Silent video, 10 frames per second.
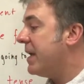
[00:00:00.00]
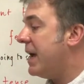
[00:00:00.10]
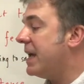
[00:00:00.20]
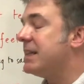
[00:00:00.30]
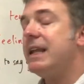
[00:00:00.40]

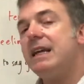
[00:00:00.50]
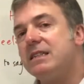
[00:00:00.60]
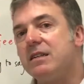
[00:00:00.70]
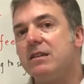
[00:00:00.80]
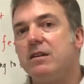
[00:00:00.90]
And
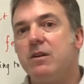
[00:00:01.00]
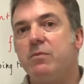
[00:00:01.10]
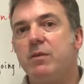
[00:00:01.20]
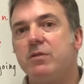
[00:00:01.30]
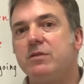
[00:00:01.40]
later
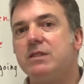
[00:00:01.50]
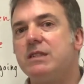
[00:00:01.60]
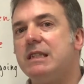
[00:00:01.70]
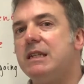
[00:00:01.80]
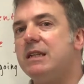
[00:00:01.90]
we will
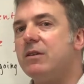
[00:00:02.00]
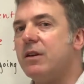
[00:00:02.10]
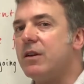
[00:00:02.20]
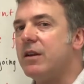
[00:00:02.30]
see,